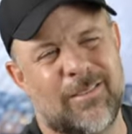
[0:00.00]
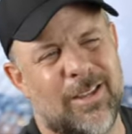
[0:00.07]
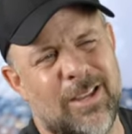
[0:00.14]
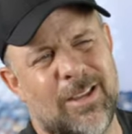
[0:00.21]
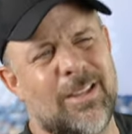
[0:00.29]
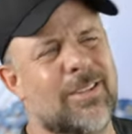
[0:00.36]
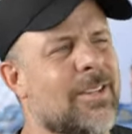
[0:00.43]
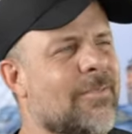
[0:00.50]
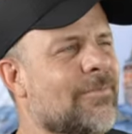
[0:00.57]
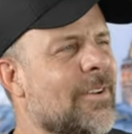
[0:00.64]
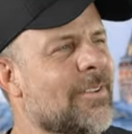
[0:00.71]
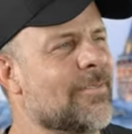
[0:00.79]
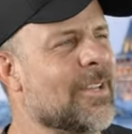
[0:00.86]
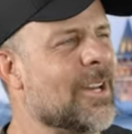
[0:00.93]
it's a
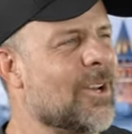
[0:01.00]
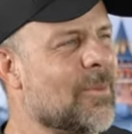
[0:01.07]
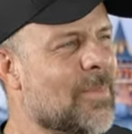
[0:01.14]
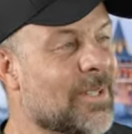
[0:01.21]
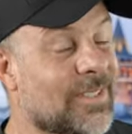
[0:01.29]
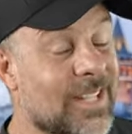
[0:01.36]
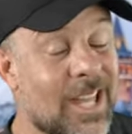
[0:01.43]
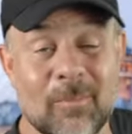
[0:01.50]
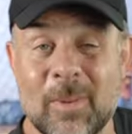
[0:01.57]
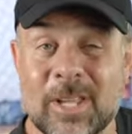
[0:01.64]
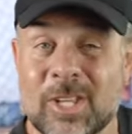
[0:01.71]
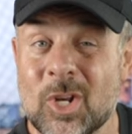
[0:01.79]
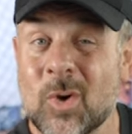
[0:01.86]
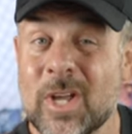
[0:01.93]
fun video to put together.
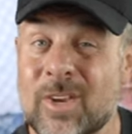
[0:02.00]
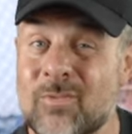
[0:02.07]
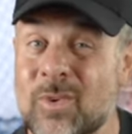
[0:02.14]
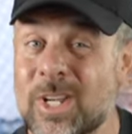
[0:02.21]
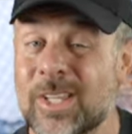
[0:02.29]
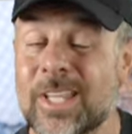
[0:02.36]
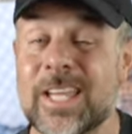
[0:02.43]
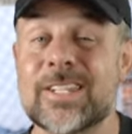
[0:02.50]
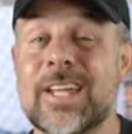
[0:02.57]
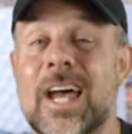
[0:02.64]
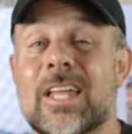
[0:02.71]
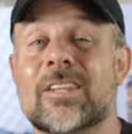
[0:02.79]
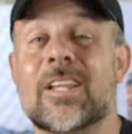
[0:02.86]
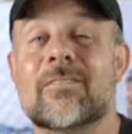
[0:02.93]
But you know, it really is.
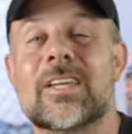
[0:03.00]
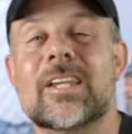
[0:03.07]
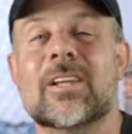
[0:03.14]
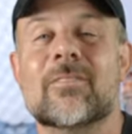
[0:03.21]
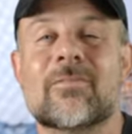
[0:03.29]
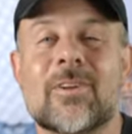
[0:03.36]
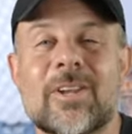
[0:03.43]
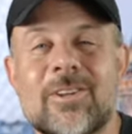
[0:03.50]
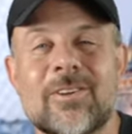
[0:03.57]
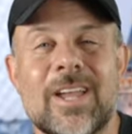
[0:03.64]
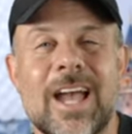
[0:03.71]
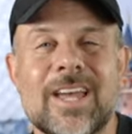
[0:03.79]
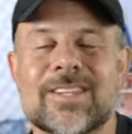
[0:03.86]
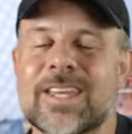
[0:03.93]
I love getting in front of you
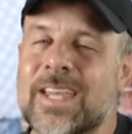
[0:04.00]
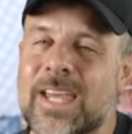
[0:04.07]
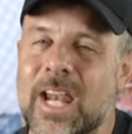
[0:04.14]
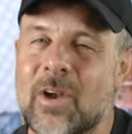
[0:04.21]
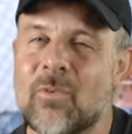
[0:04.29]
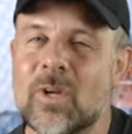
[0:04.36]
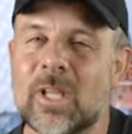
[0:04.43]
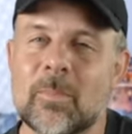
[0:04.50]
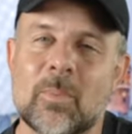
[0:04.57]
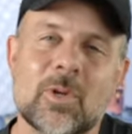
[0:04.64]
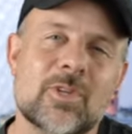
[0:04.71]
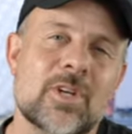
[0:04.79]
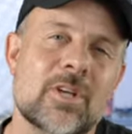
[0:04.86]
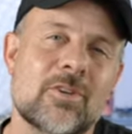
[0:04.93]
guys, and I really
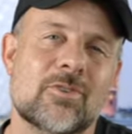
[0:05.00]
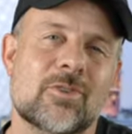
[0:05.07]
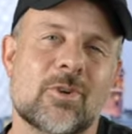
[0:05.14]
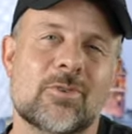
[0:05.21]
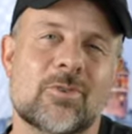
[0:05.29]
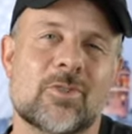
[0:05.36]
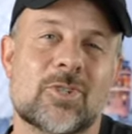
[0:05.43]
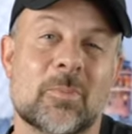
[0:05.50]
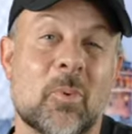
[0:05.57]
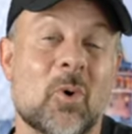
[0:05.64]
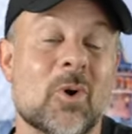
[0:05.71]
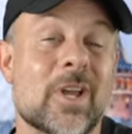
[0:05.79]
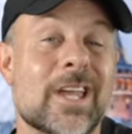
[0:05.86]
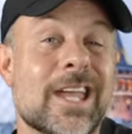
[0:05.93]
appreciate you showing your
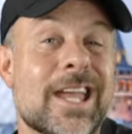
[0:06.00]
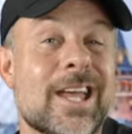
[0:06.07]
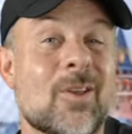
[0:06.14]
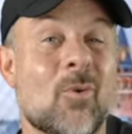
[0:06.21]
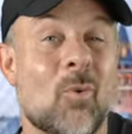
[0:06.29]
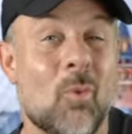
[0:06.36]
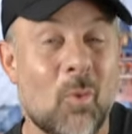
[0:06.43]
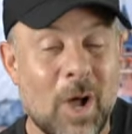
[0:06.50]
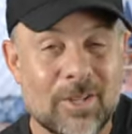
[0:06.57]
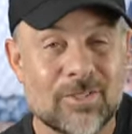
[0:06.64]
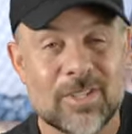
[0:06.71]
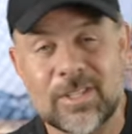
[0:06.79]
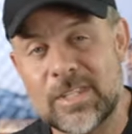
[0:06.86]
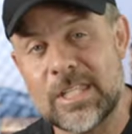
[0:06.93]
support and
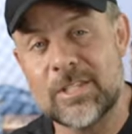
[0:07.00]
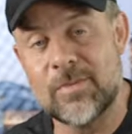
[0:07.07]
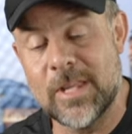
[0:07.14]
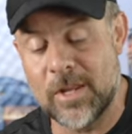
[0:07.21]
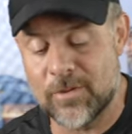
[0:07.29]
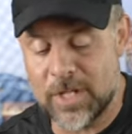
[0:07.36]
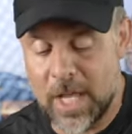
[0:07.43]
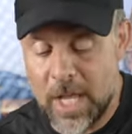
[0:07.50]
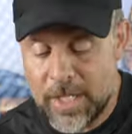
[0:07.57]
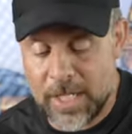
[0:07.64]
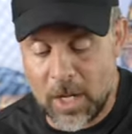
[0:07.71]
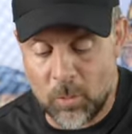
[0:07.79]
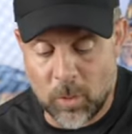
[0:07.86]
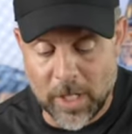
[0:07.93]
watching these videos.
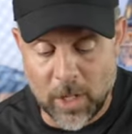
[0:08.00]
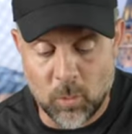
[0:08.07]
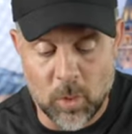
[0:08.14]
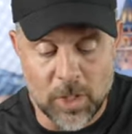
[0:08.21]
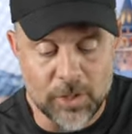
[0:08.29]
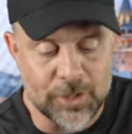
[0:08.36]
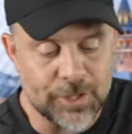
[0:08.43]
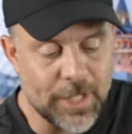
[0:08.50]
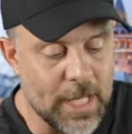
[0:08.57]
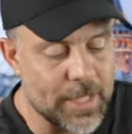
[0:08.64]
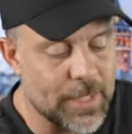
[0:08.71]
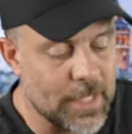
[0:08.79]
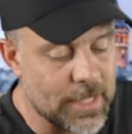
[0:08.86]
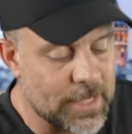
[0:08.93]
Now, what I will
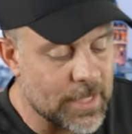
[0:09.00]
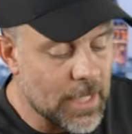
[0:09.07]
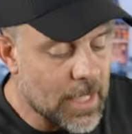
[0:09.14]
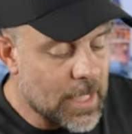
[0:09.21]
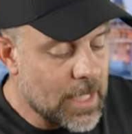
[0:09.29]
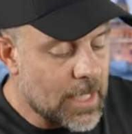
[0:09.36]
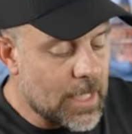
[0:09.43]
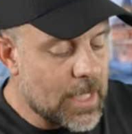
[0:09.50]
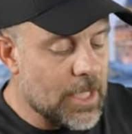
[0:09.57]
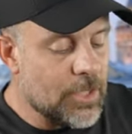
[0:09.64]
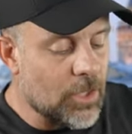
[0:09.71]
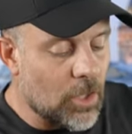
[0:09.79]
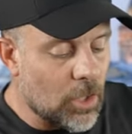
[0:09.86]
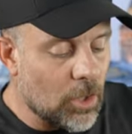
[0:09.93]
say this
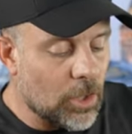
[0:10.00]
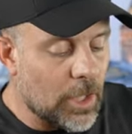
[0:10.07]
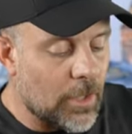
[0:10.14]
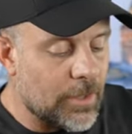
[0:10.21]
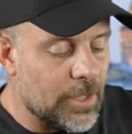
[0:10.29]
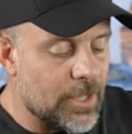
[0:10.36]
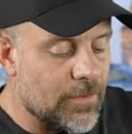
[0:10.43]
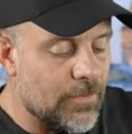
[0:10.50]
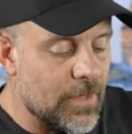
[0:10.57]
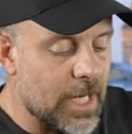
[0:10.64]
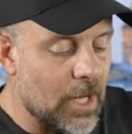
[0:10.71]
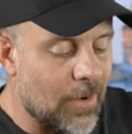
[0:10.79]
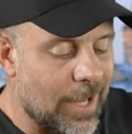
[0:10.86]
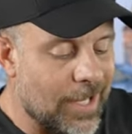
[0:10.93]
is earlier in this
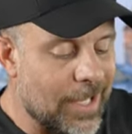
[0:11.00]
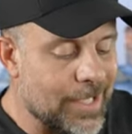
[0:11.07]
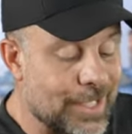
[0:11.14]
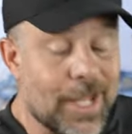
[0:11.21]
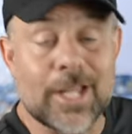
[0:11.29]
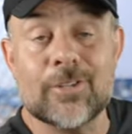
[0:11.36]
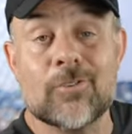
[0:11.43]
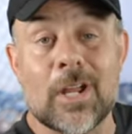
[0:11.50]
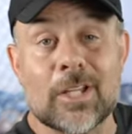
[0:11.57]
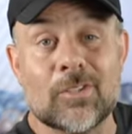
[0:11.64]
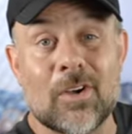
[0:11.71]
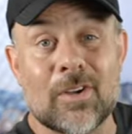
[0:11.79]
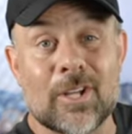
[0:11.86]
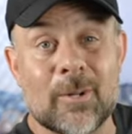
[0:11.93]
video, I got sidetracked
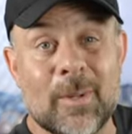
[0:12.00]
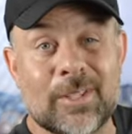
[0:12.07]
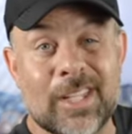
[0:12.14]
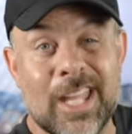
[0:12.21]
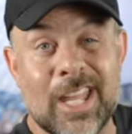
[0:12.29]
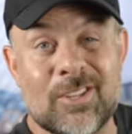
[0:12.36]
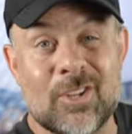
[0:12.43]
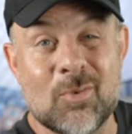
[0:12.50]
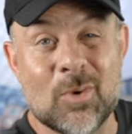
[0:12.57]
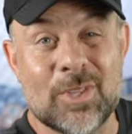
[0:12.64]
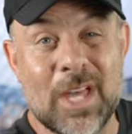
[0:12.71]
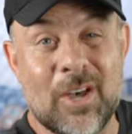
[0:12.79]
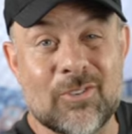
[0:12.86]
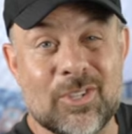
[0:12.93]
talking about the
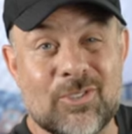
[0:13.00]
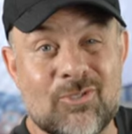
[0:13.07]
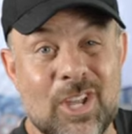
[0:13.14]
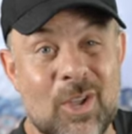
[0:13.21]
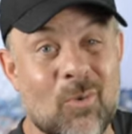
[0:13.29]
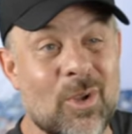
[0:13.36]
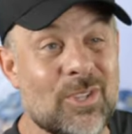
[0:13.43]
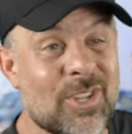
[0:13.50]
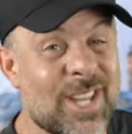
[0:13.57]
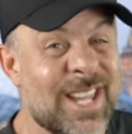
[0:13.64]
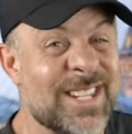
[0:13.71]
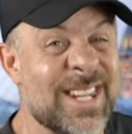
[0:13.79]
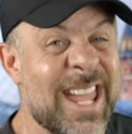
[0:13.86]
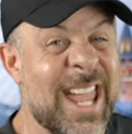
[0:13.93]
KG1000G, which
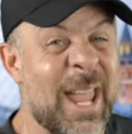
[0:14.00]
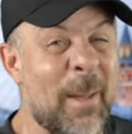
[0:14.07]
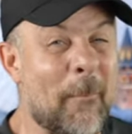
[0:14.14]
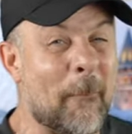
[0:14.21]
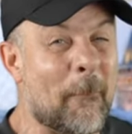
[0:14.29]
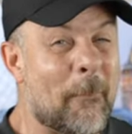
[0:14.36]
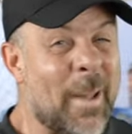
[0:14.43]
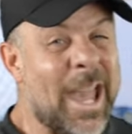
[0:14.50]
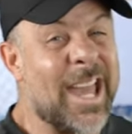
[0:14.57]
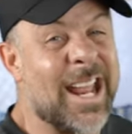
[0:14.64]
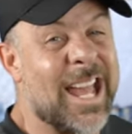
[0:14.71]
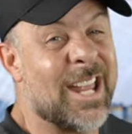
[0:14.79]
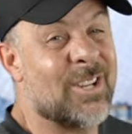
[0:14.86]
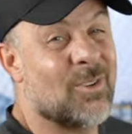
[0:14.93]
is a
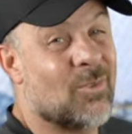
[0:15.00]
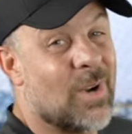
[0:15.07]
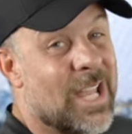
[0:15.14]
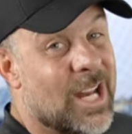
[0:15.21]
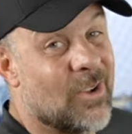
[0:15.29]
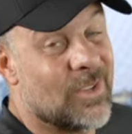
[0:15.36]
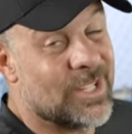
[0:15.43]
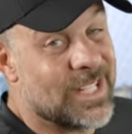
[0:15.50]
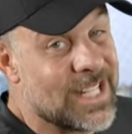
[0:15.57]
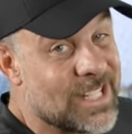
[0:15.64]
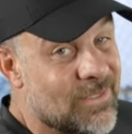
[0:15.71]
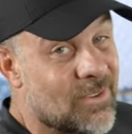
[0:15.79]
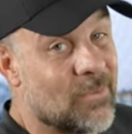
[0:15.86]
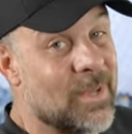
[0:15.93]
badass radio. It's
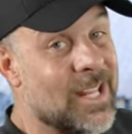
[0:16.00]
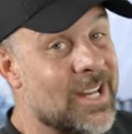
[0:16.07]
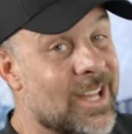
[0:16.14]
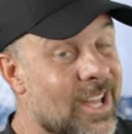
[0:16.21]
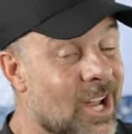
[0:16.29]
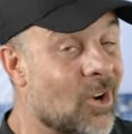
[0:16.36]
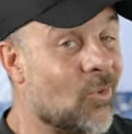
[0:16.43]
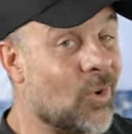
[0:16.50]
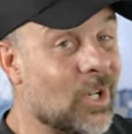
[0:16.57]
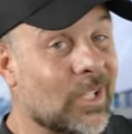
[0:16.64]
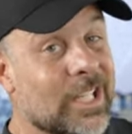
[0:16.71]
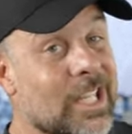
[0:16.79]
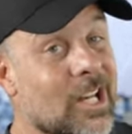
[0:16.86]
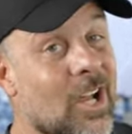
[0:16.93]
easy for me to
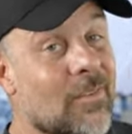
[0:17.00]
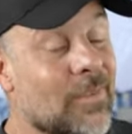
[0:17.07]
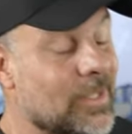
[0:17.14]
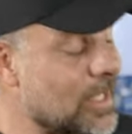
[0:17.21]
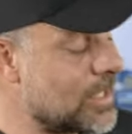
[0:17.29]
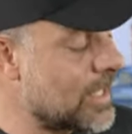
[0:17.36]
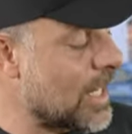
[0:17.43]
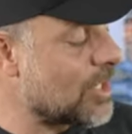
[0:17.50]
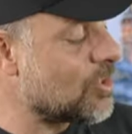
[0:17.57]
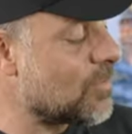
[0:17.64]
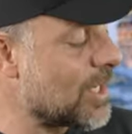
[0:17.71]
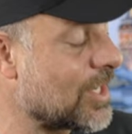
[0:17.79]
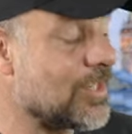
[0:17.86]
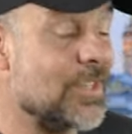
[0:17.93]
really get off on that tangent
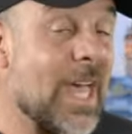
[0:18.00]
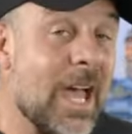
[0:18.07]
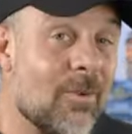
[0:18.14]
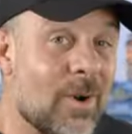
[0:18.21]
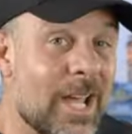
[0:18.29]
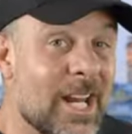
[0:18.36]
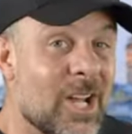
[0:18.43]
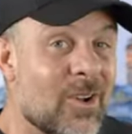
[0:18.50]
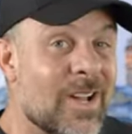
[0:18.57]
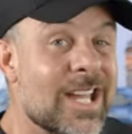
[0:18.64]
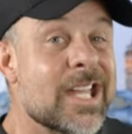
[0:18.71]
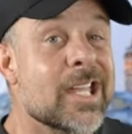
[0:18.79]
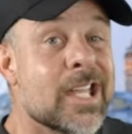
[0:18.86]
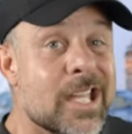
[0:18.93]
because that radio
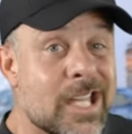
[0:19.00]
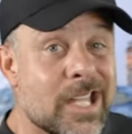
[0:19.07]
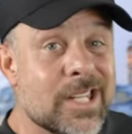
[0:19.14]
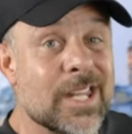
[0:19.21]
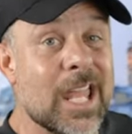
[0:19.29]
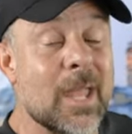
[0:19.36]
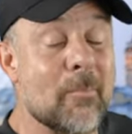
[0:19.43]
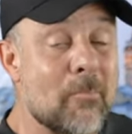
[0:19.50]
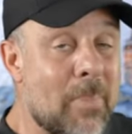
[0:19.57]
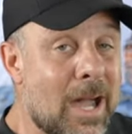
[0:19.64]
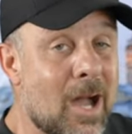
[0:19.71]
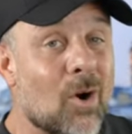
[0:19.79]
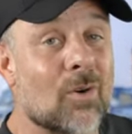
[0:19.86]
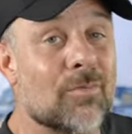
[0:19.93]
is a
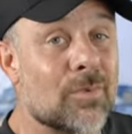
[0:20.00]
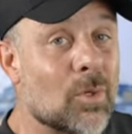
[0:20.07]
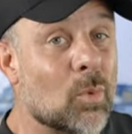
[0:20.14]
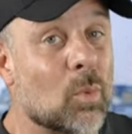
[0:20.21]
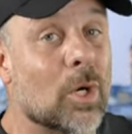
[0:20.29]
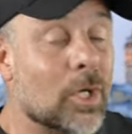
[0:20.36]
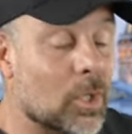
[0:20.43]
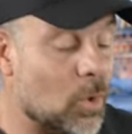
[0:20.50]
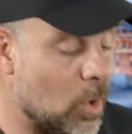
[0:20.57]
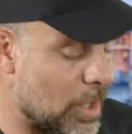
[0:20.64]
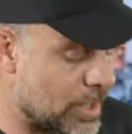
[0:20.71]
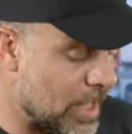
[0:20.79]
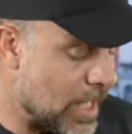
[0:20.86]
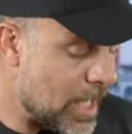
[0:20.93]
powerful
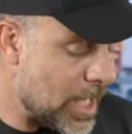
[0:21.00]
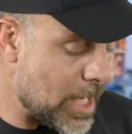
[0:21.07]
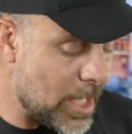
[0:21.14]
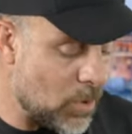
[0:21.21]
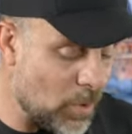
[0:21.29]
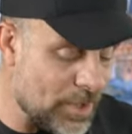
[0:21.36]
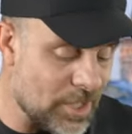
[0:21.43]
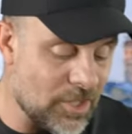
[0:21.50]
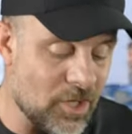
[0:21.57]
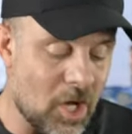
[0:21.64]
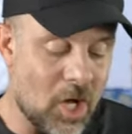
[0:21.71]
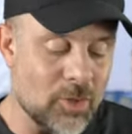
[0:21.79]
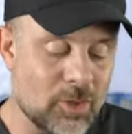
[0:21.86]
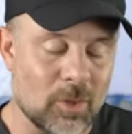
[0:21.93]
workhorse, and which has
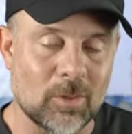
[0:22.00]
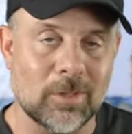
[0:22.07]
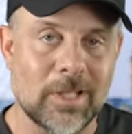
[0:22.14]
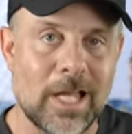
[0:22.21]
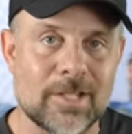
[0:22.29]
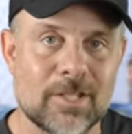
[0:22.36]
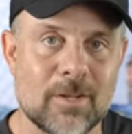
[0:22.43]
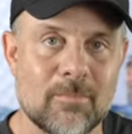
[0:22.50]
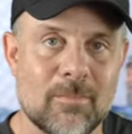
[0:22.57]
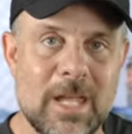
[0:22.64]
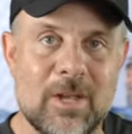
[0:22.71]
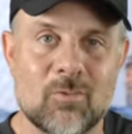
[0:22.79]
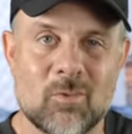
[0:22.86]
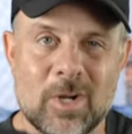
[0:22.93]
also led to
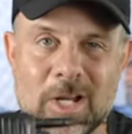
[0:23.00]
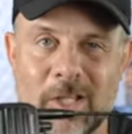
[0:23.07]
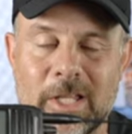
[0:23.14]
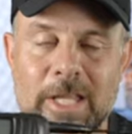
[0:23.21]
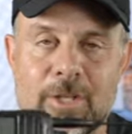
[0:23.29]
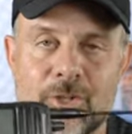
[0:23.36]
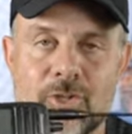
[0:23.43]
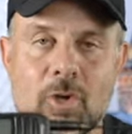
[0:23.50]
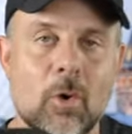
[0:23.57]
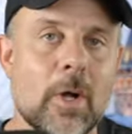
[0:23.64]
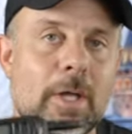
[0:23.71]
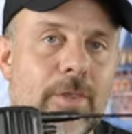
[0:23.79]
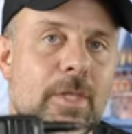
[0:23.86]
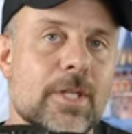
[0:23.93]
me really
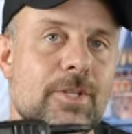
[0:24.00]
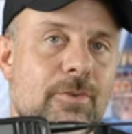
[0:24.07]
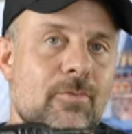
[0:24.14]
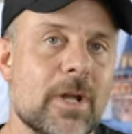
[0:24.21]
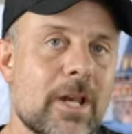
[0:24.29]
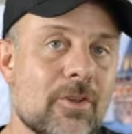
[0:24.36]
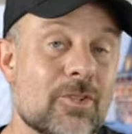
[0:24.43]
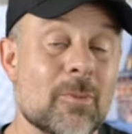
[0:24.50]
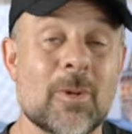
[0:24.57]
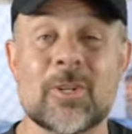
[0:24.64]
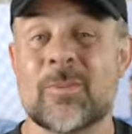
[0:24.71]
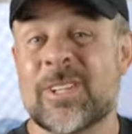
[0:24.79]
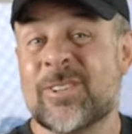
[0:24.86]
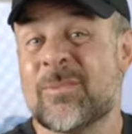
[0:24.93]
enjoying this radio so
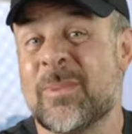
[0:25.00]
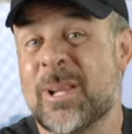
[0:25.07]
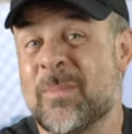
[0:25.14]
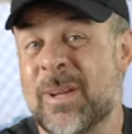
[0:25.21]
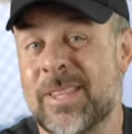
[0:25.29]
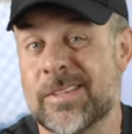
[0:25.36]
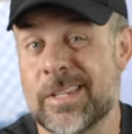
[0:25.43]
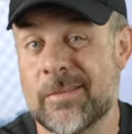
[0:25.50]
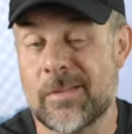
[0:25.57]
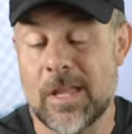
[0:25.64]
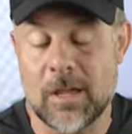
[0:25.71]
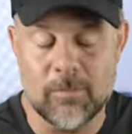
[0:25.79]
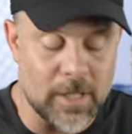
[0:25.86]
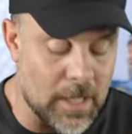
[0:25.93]
much because they're made by the same
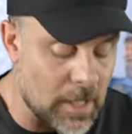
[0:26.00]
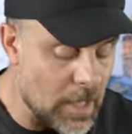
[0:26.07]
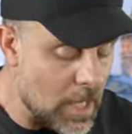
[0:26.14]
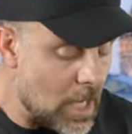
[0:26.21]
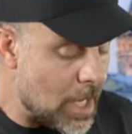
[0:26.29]
company.